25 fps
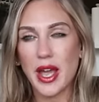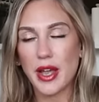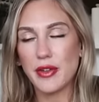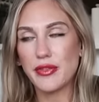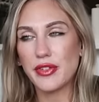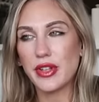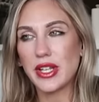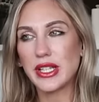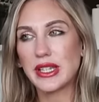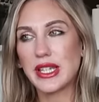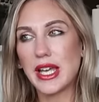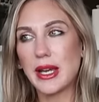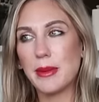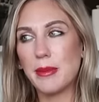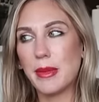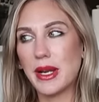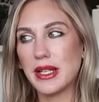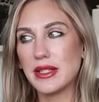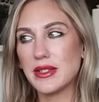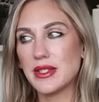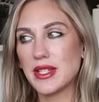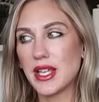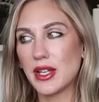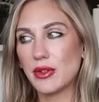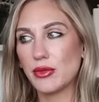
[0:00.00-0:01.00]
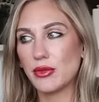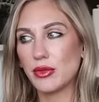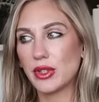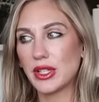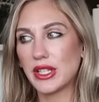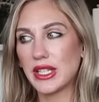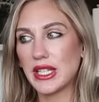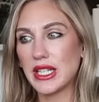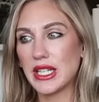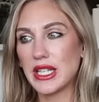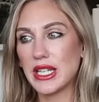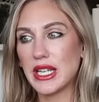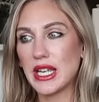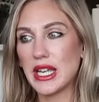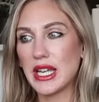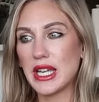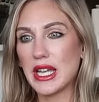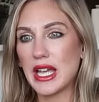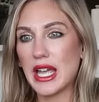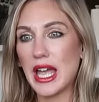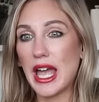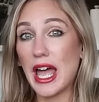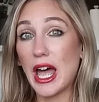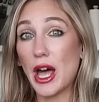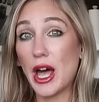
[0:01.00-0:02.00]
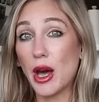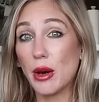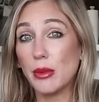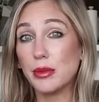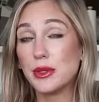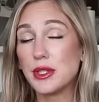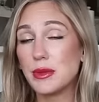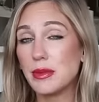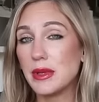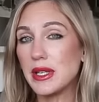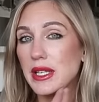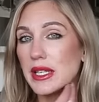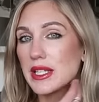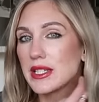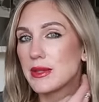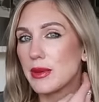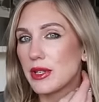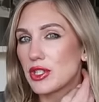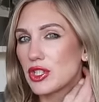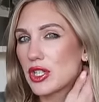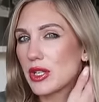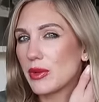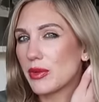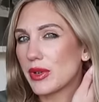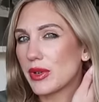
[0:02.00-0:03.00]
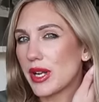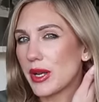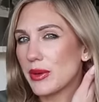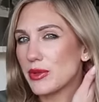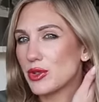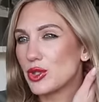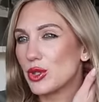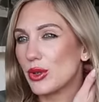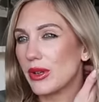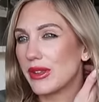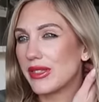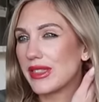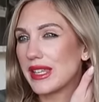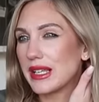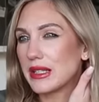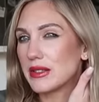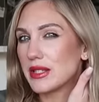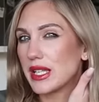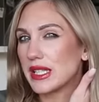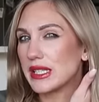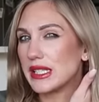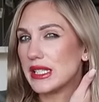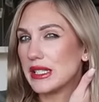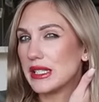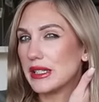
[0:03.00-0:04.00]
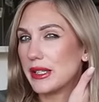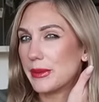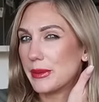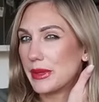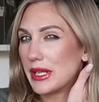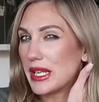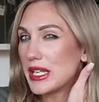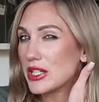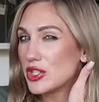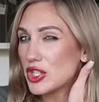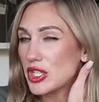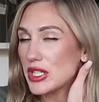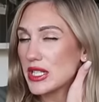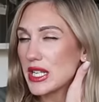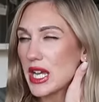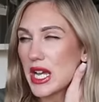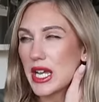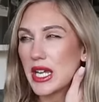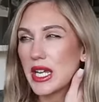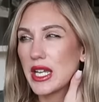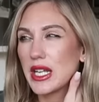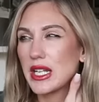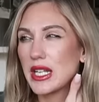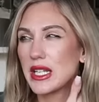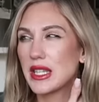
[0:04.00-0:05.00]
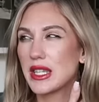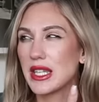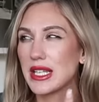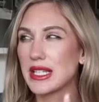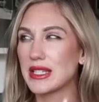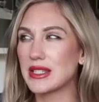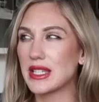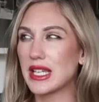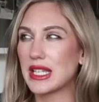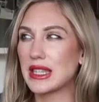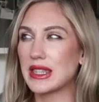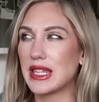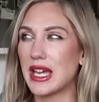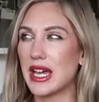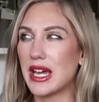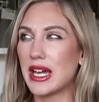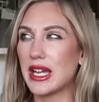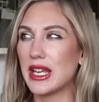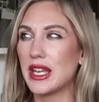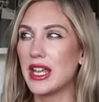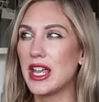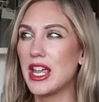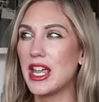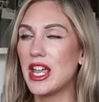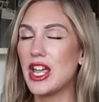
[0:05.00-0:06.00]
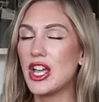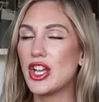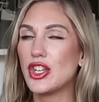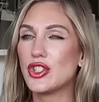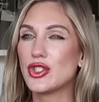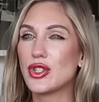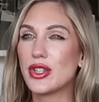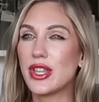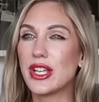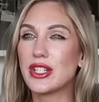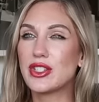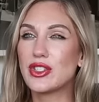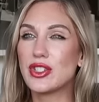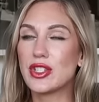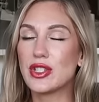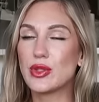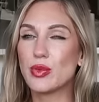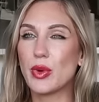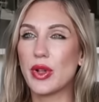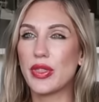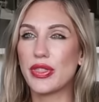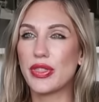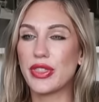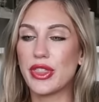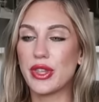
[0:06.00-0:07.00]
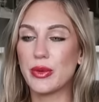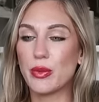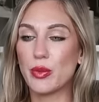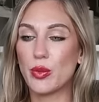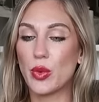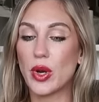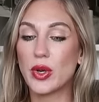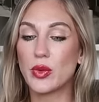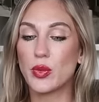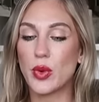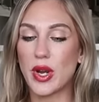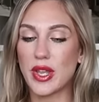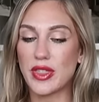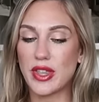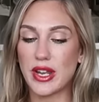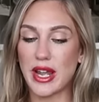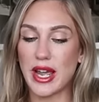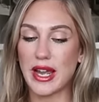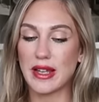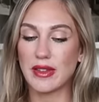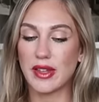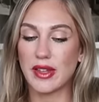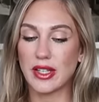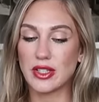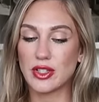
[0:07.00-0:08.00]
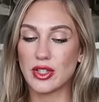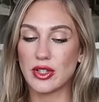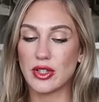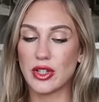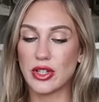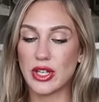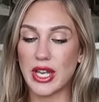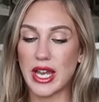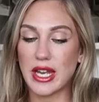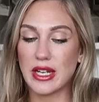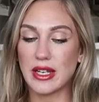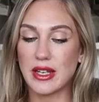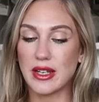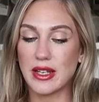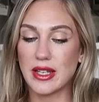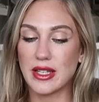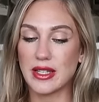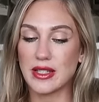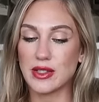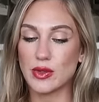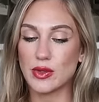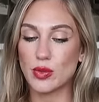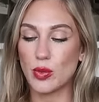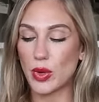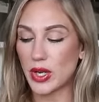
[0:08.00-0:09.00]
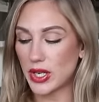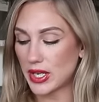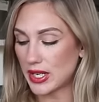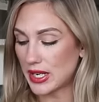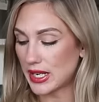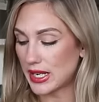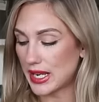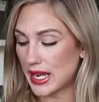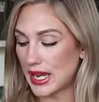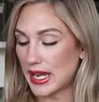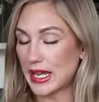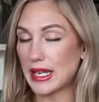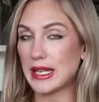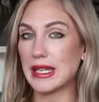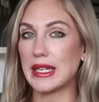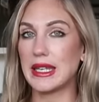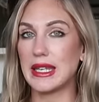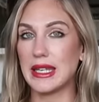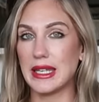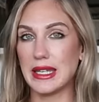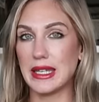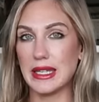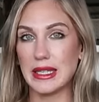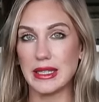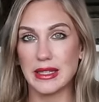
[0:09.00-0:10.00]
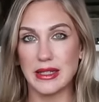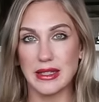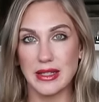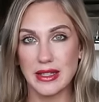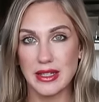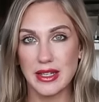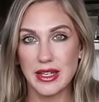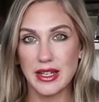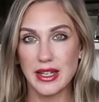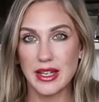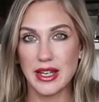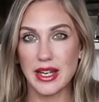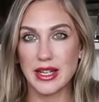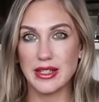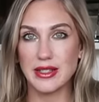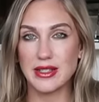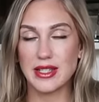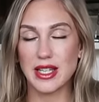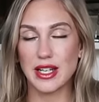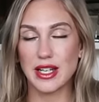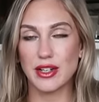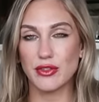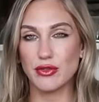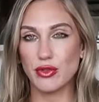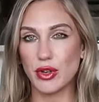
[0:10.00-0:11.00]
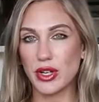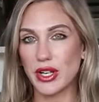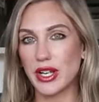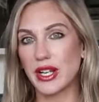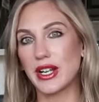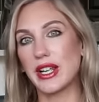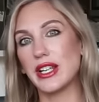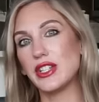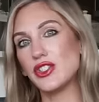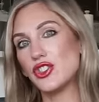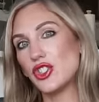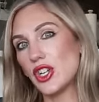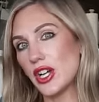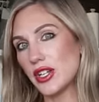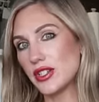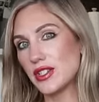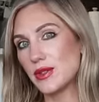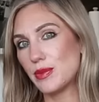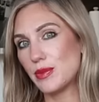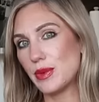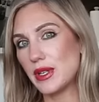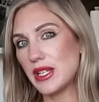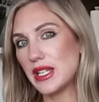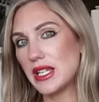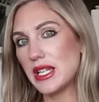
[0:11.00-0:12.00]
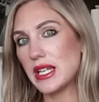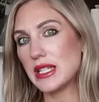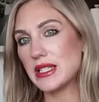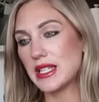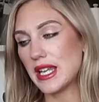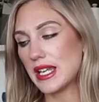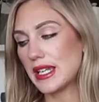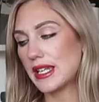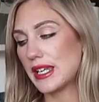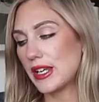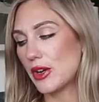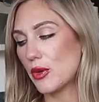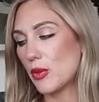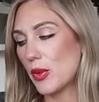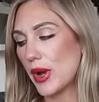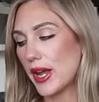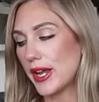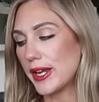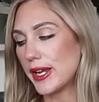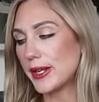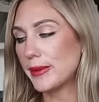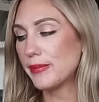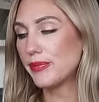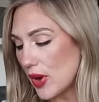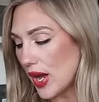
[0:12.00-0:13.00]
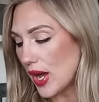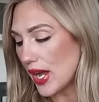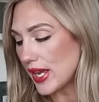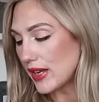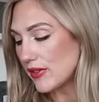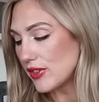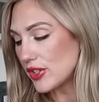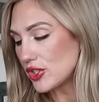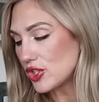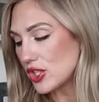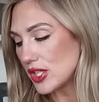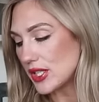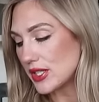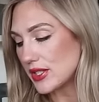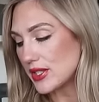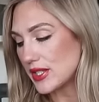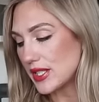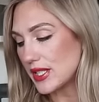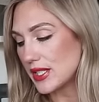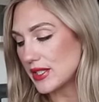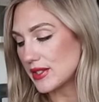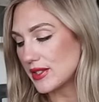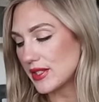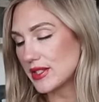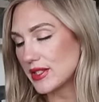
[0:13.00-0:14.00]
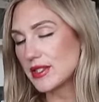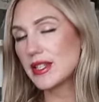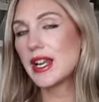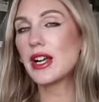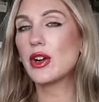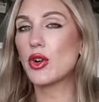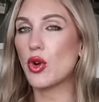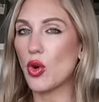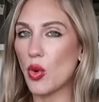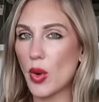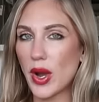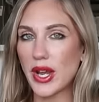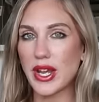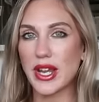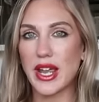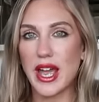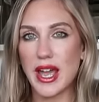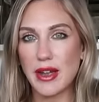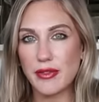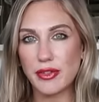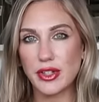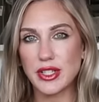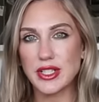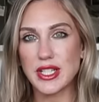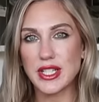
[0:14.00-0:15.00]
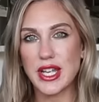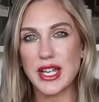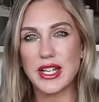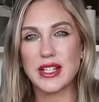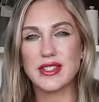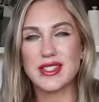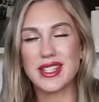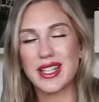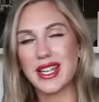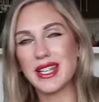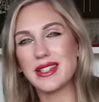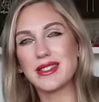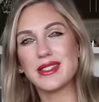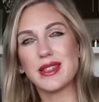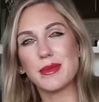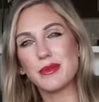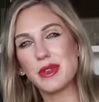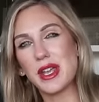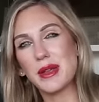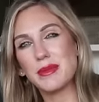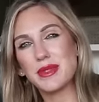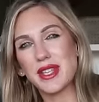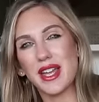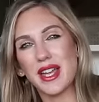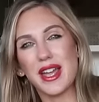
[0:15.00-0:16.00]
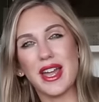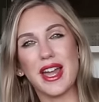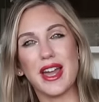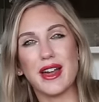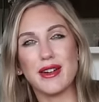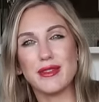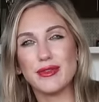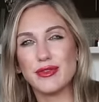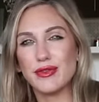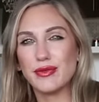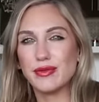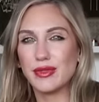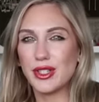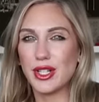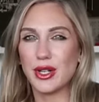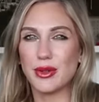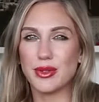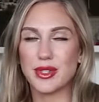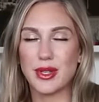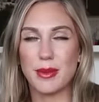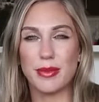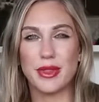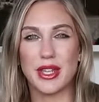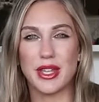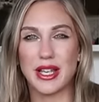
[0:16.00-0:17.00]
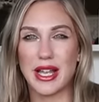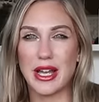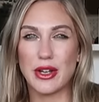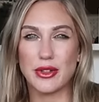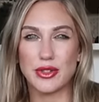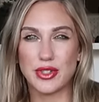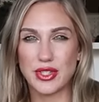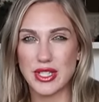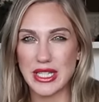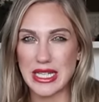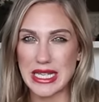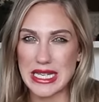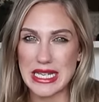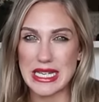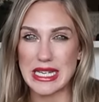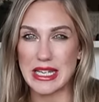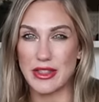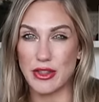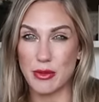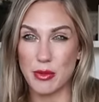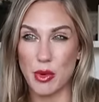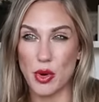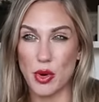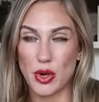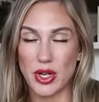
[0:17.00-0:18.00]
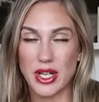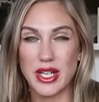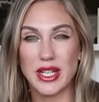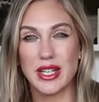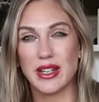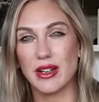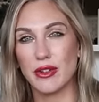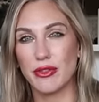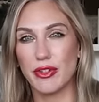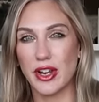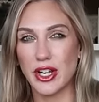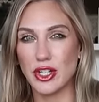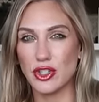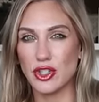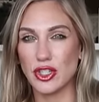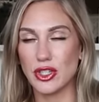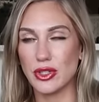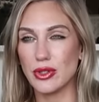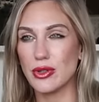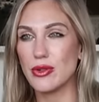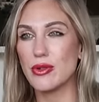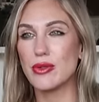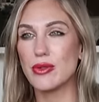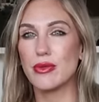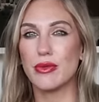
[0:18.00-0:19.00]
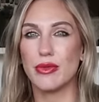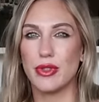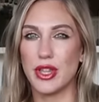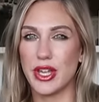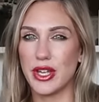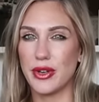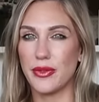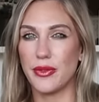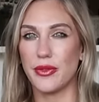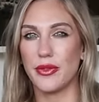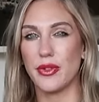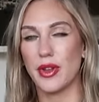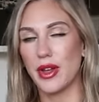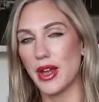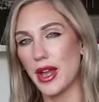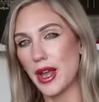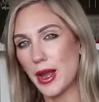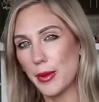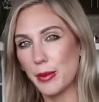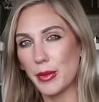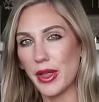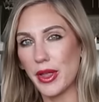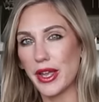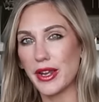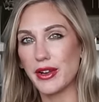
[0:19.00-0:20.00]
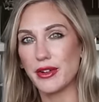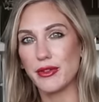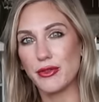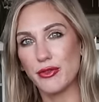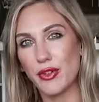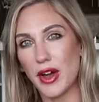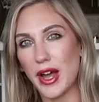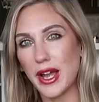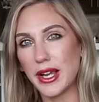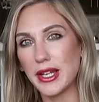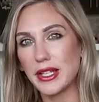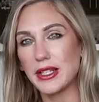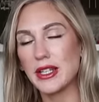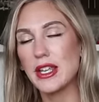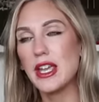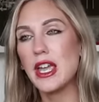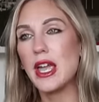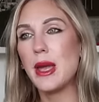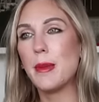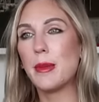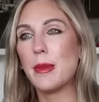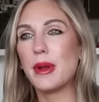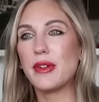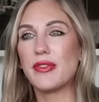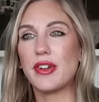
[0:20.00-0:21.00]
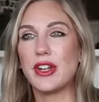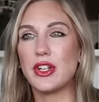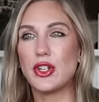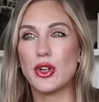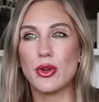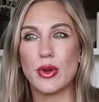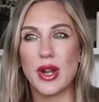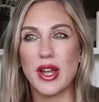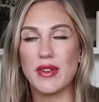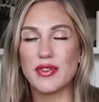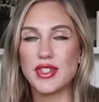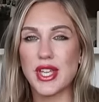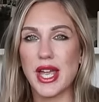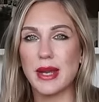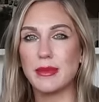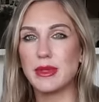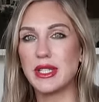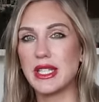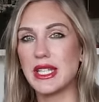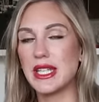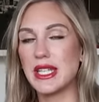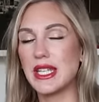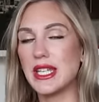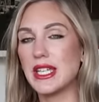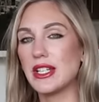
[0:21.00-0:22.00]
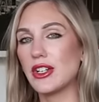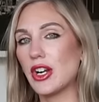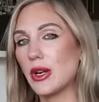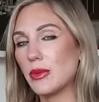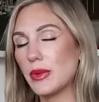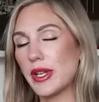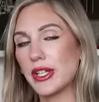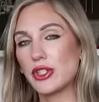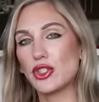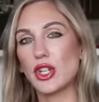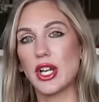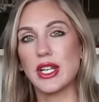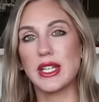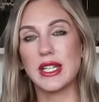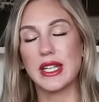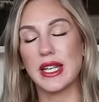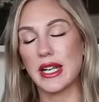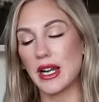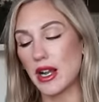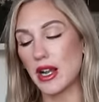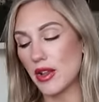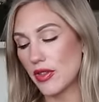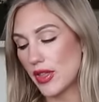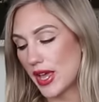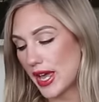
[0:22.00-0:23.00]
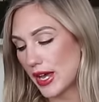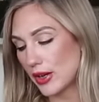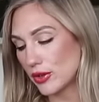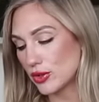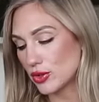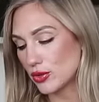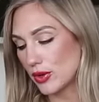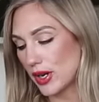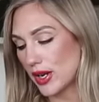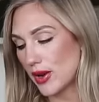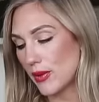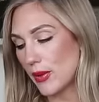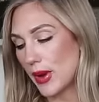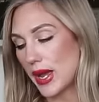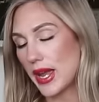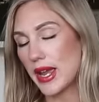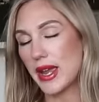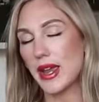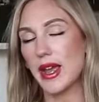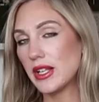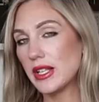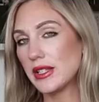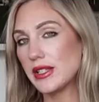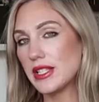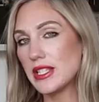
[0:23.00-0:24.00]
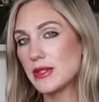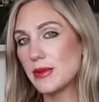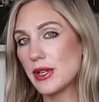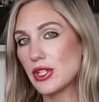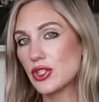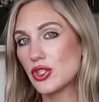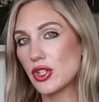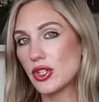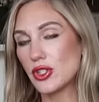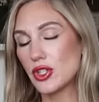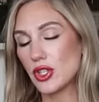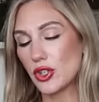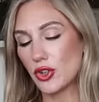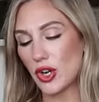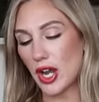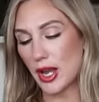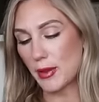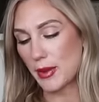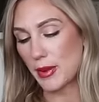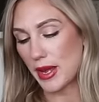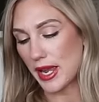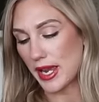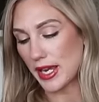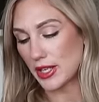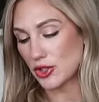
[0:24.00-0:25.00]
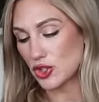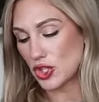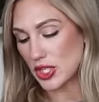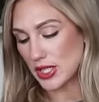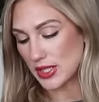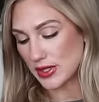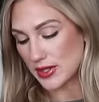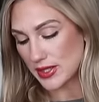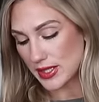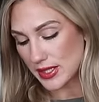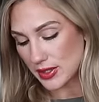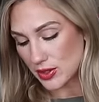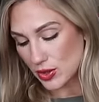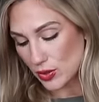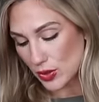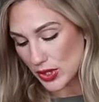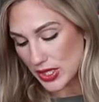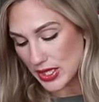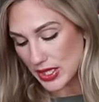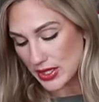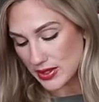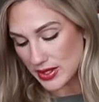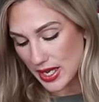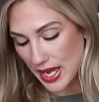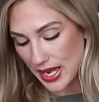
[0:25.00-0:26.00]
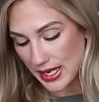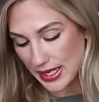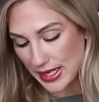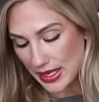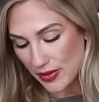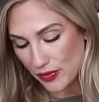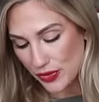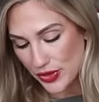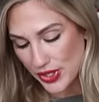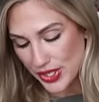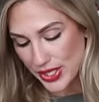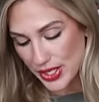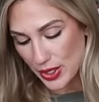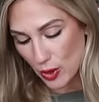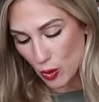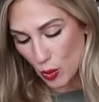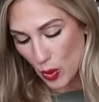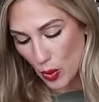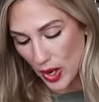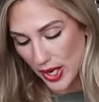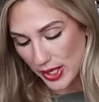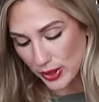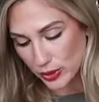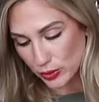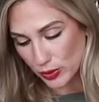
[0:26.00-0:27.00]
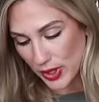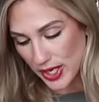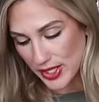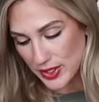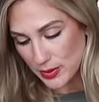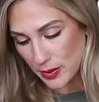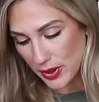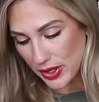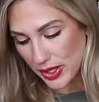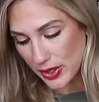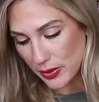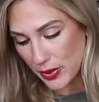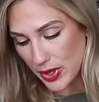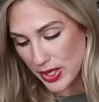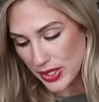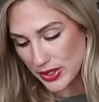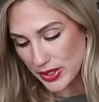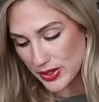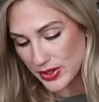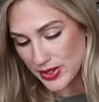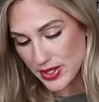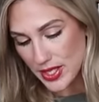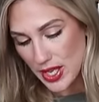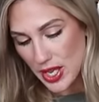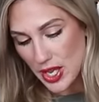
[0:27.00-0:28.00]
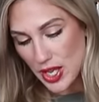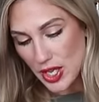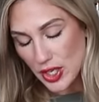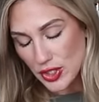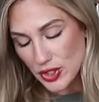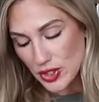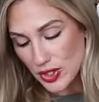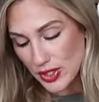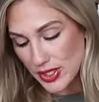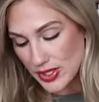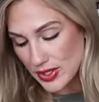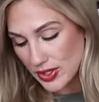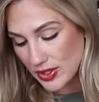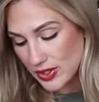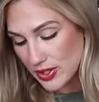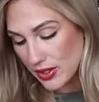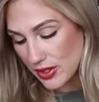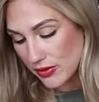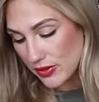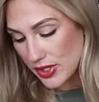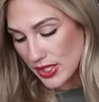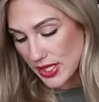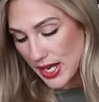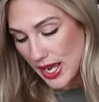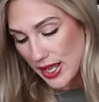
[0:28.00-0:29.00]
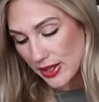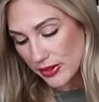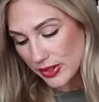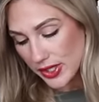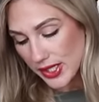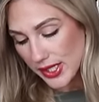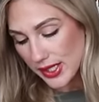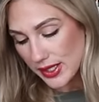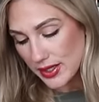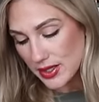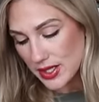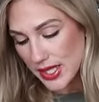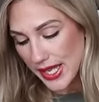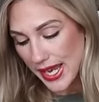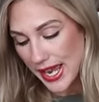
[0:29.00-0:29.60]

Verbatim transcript: I feel like that mindset really helped me, especially when I was doing things like the elimination diet and things like that. So that's just one, one way that I like to look at it is what can I add in instead of what can I just be taking away. So I have the chia seeds. It's not quite every day because again, sometimes I have, you know, something else to eat in the morning. And if I do, then I'm like fine. But if I don't have time to eat or I'm like trying to get out of the house right away, I'll at least make sure to grab a chia seed squeeze. I get the wild raspberry ones. So these are 70 calories.